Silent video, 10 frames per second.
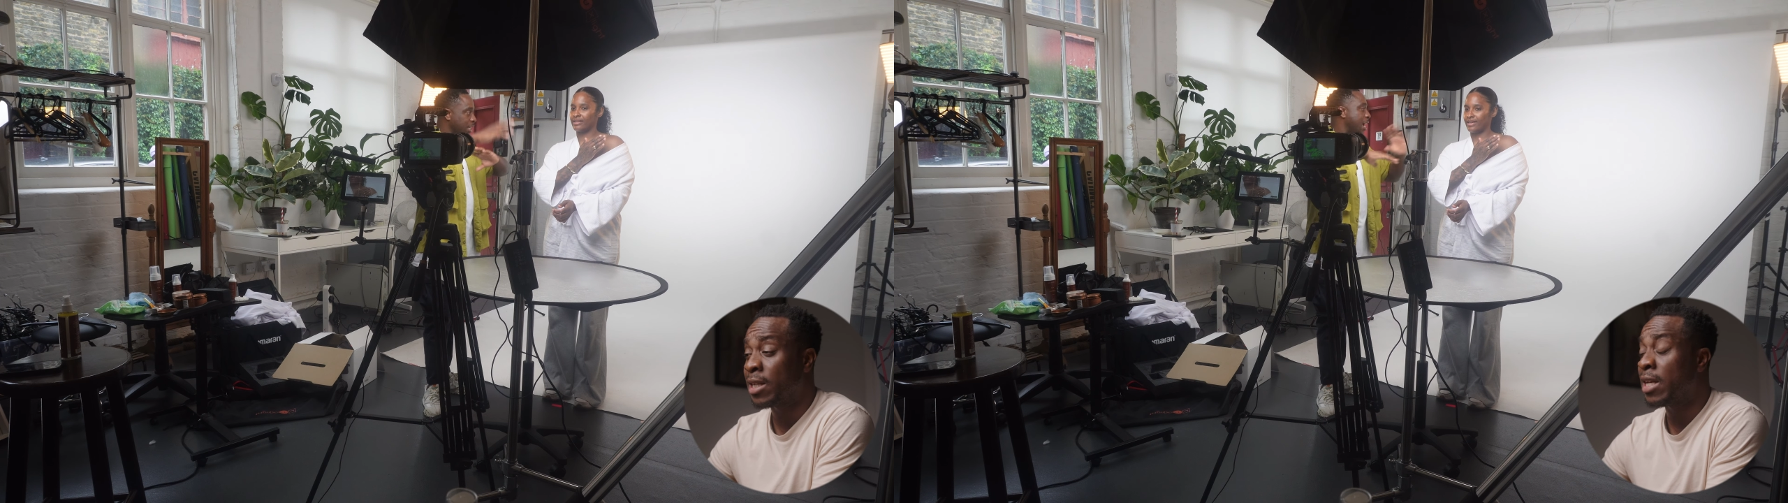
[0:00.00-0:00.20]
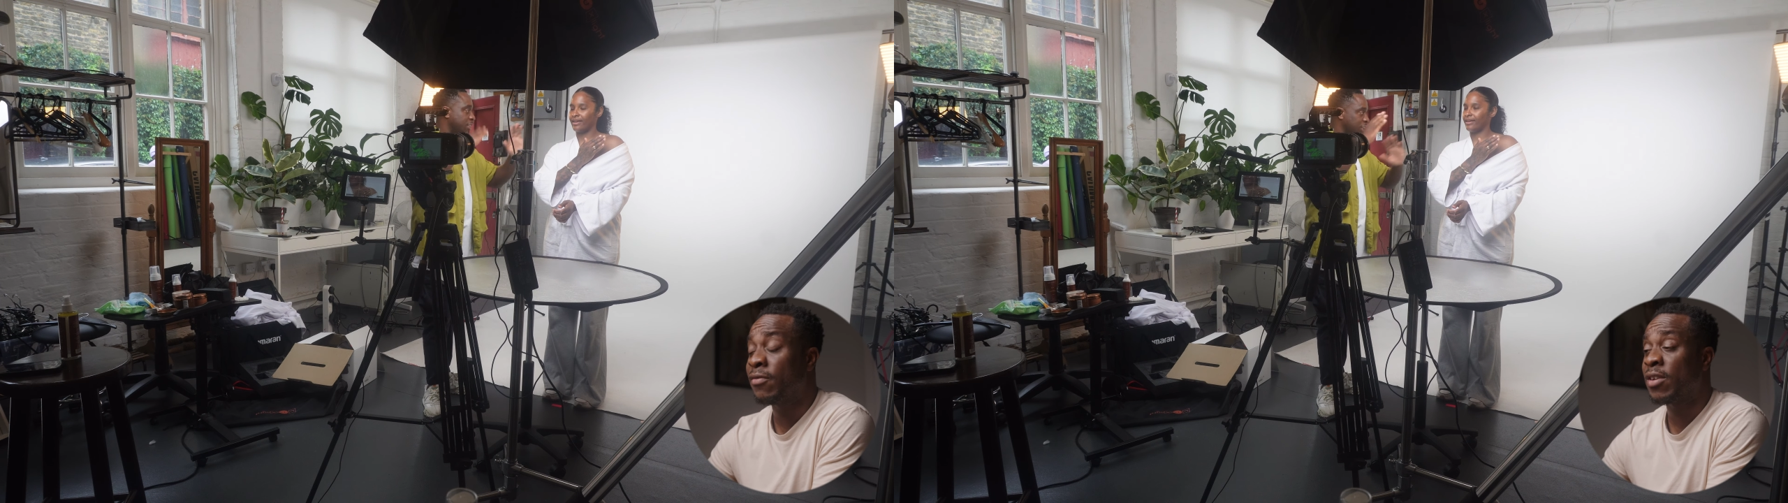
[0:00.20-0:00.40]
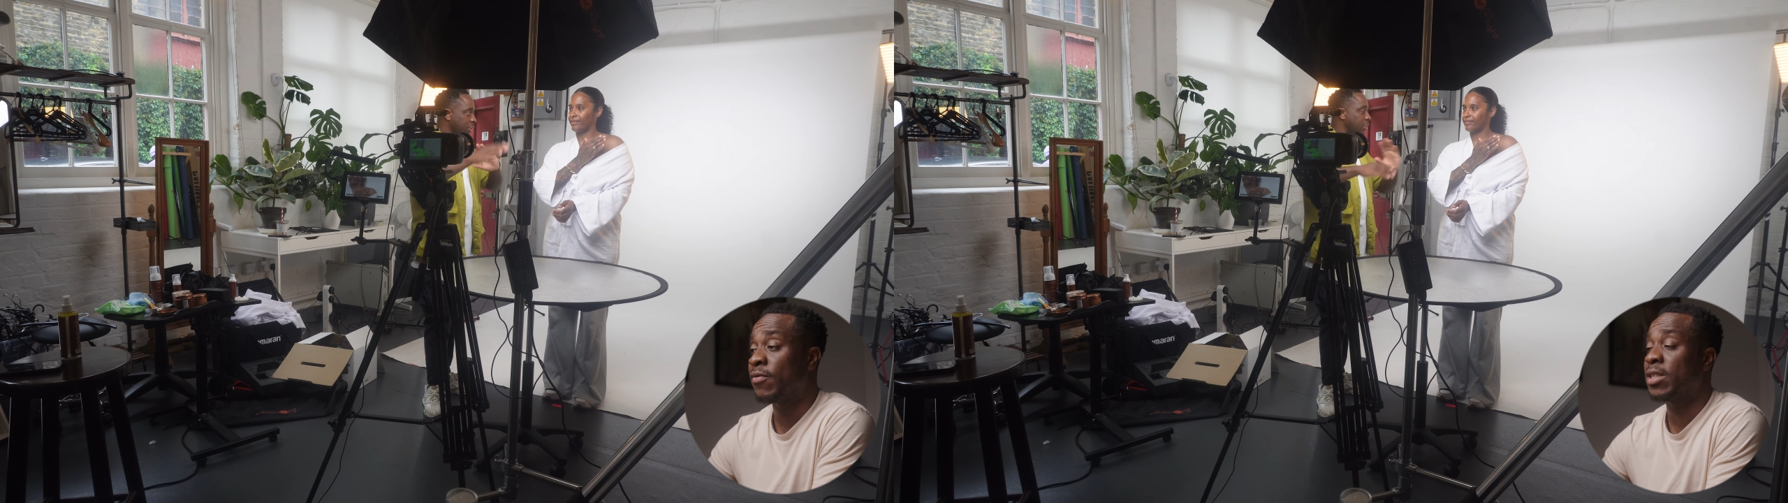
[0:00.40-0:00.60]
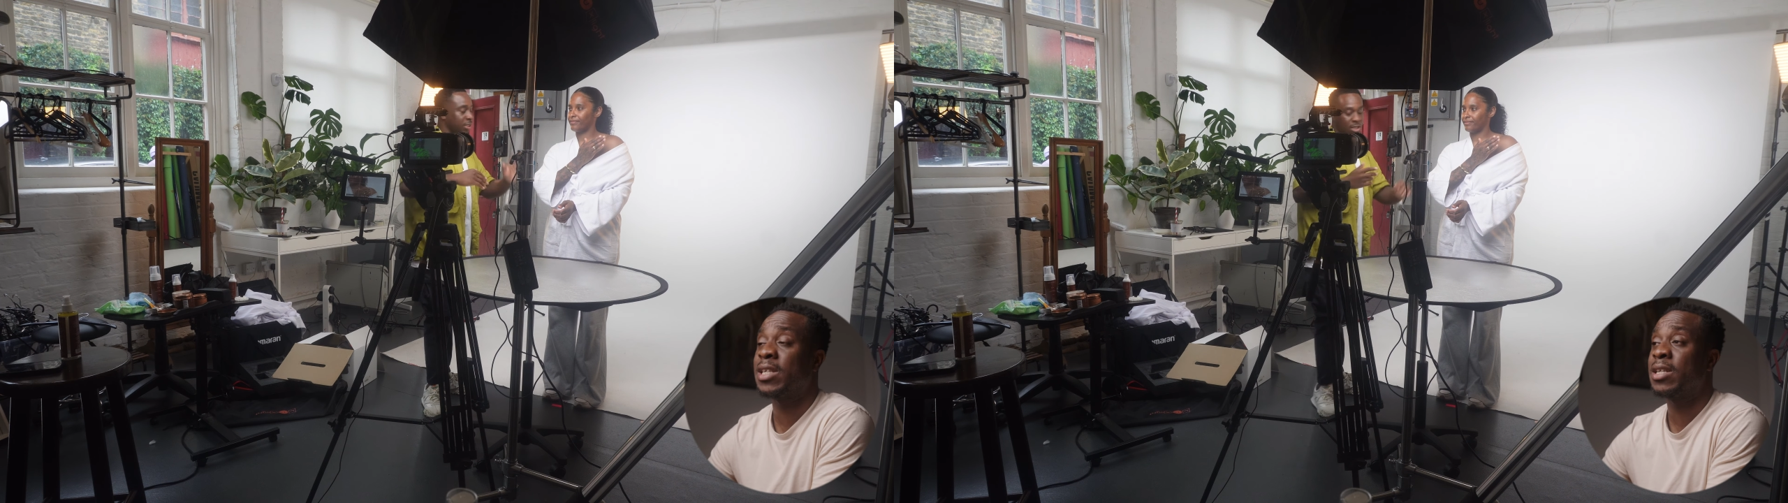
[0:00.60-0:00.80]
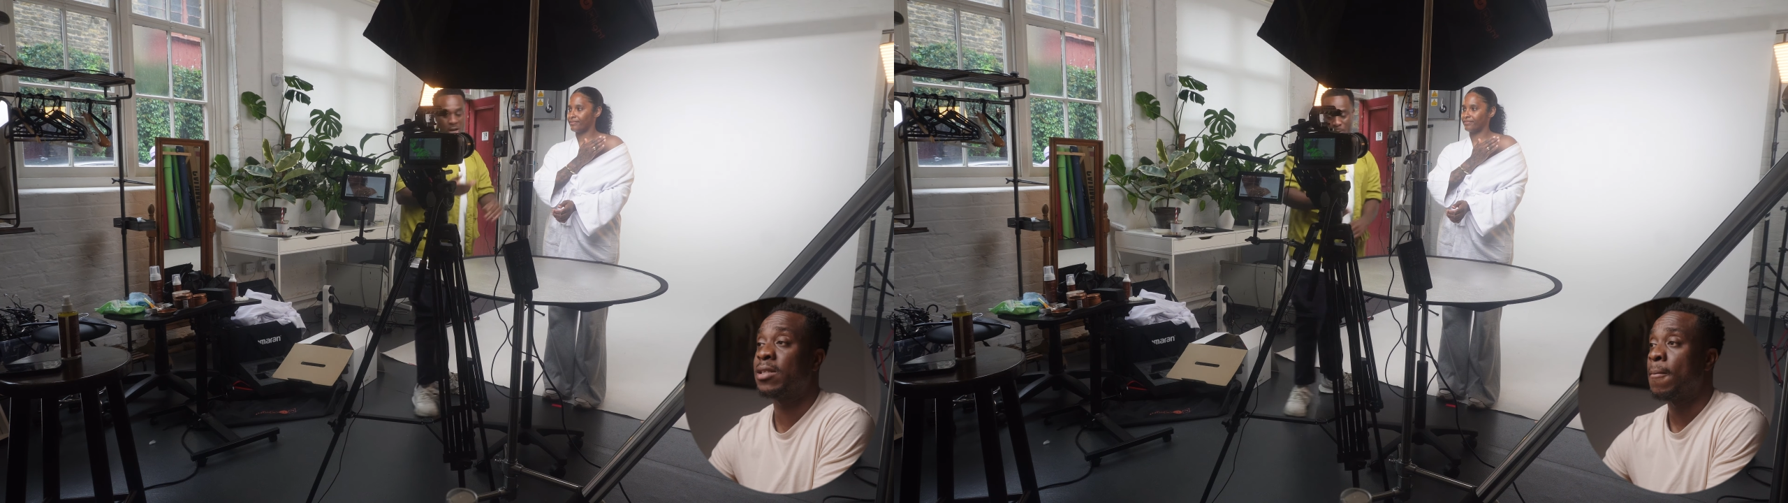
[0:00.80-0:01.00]
Even if it
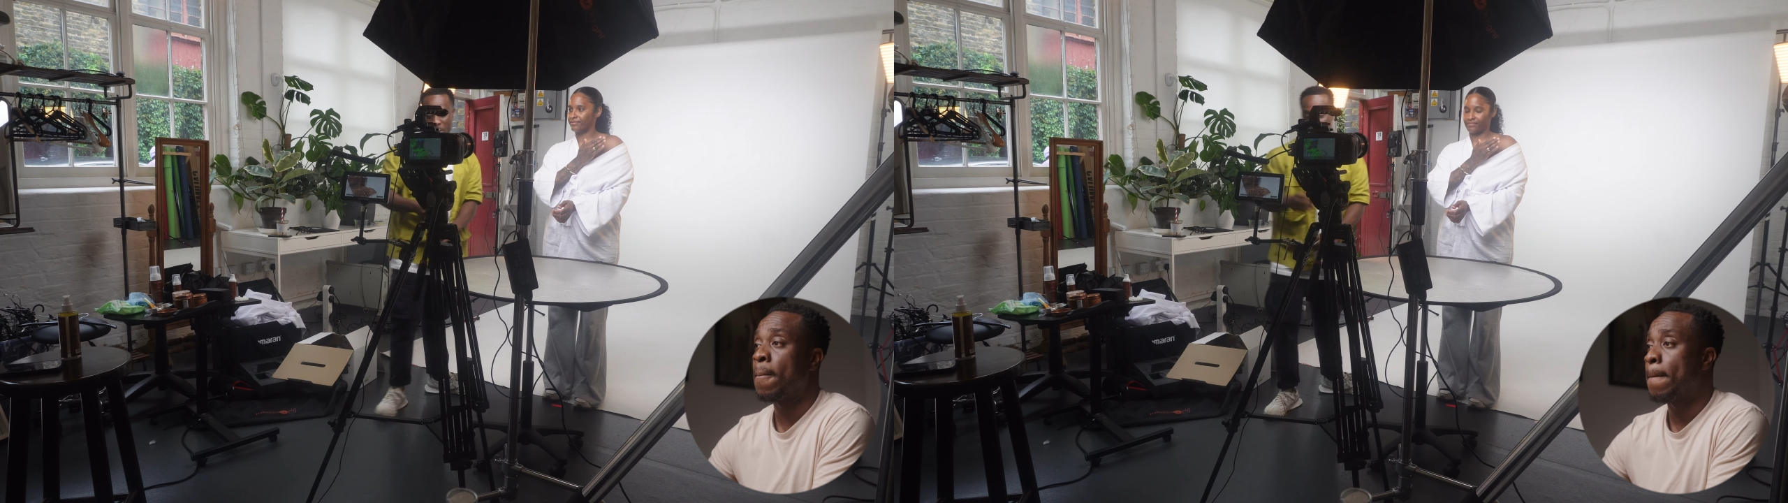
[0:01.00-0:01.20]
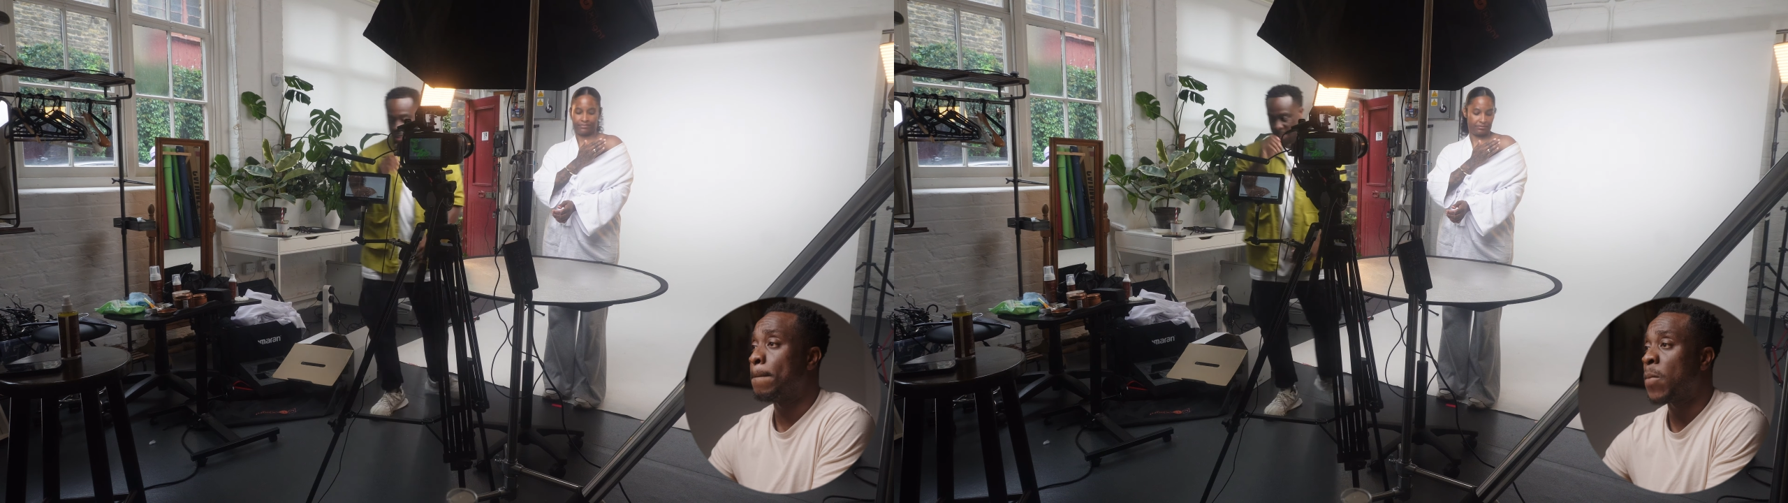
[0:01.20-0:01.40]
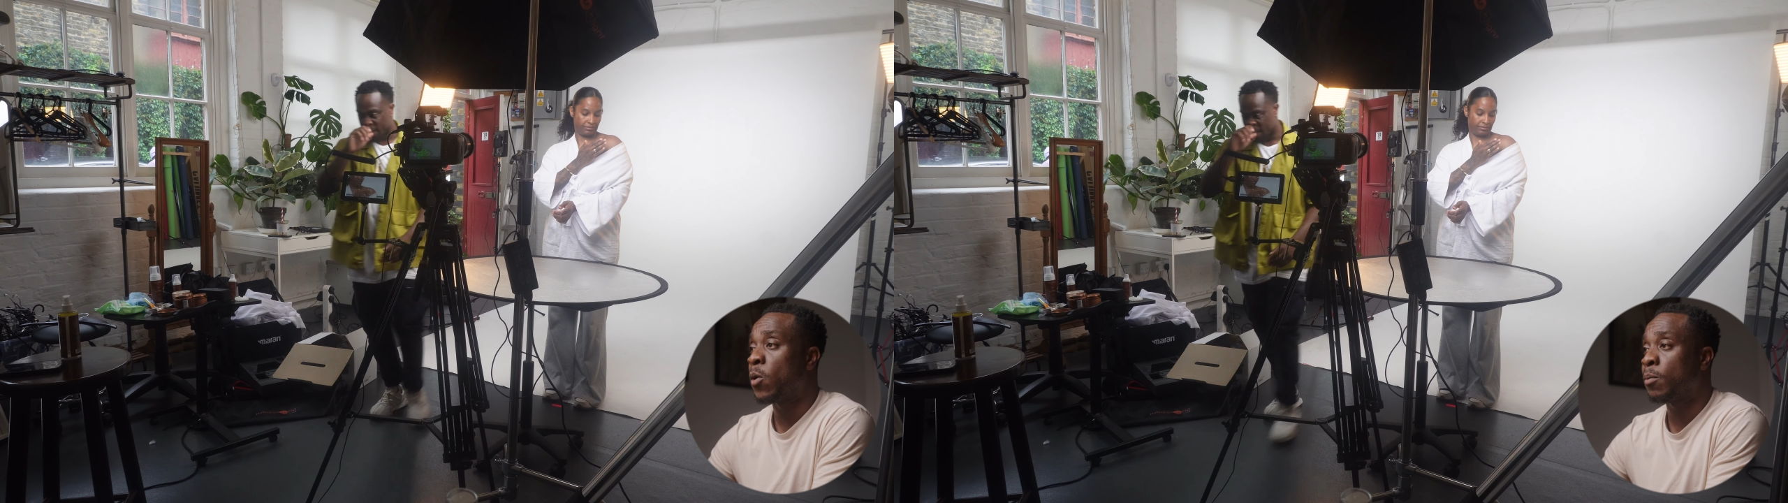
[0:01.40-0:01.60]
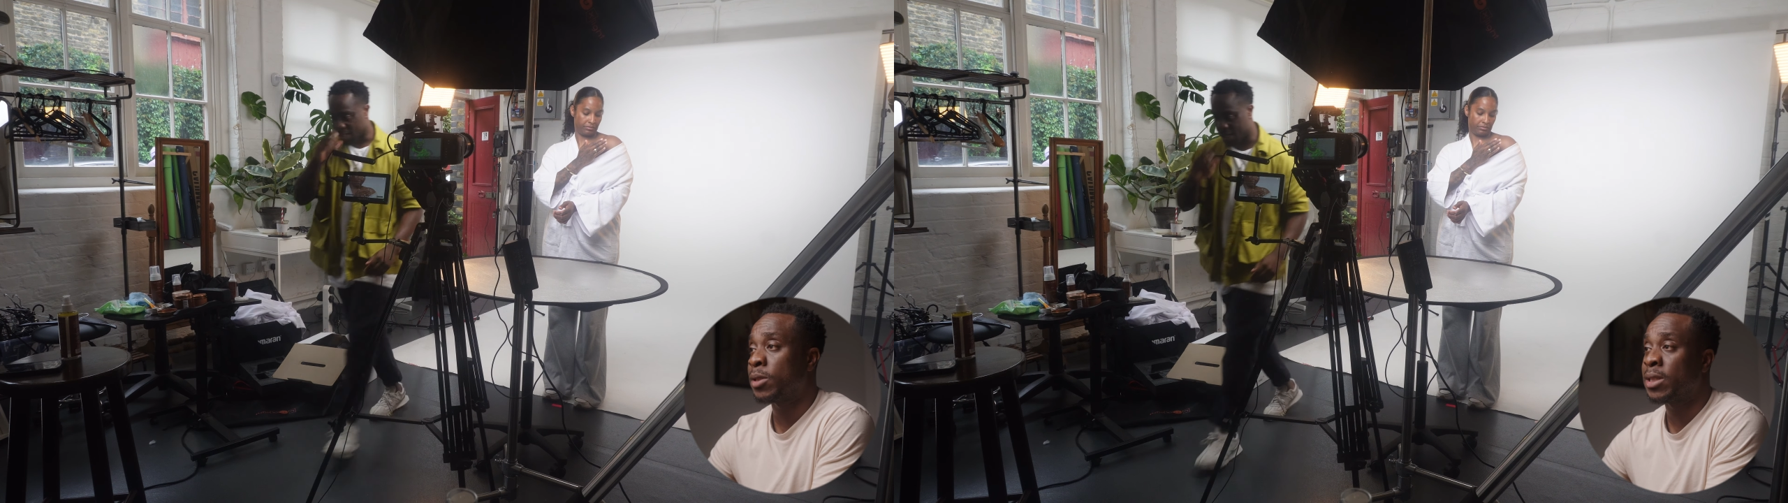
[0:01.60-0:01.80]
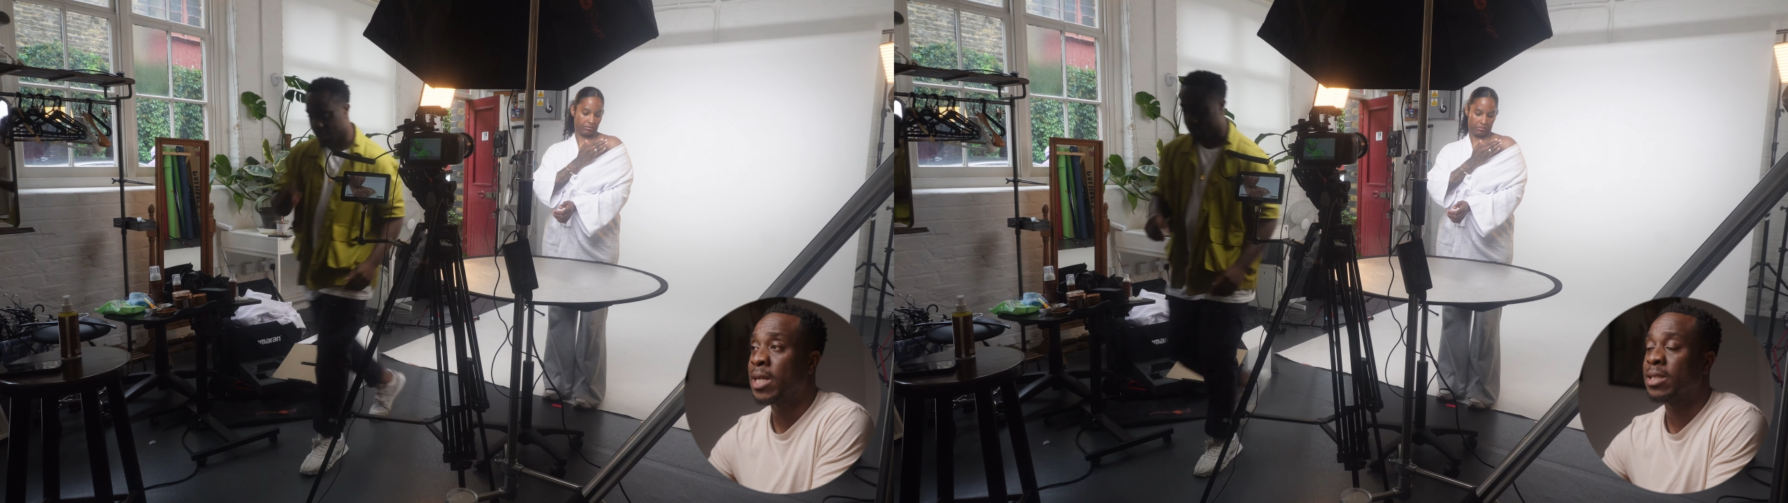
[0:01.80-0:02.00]
takes multiple
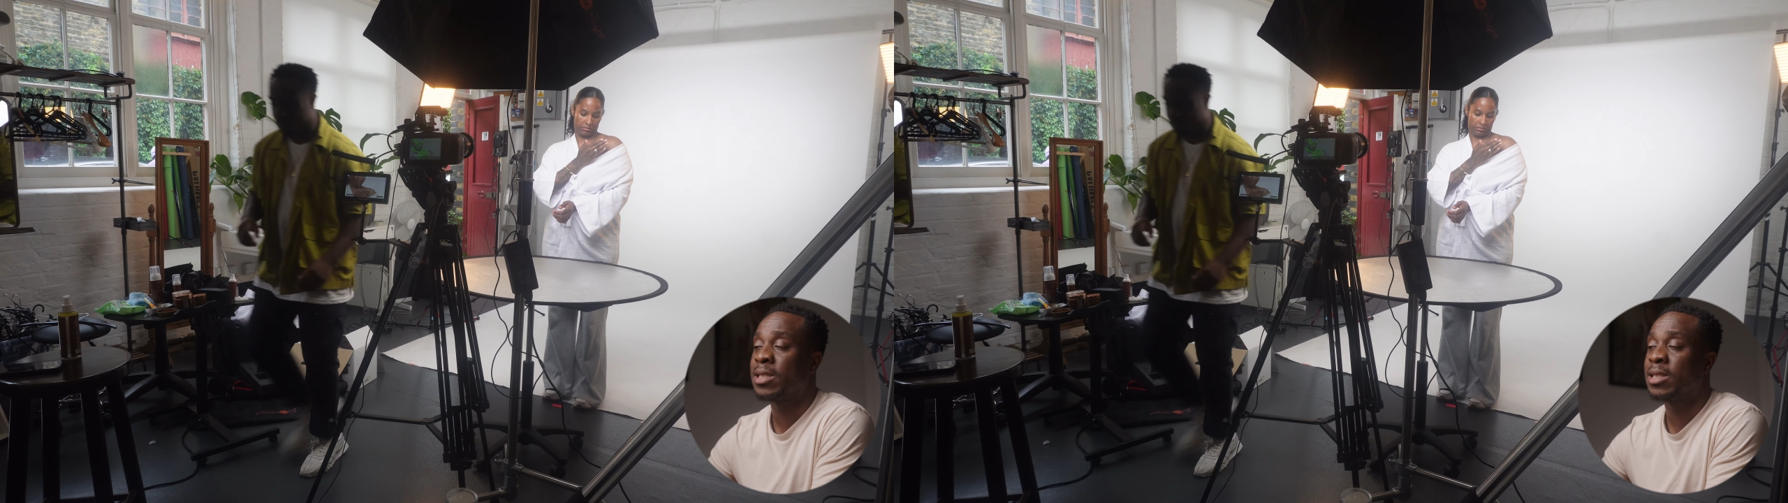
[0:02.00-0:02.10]
takes,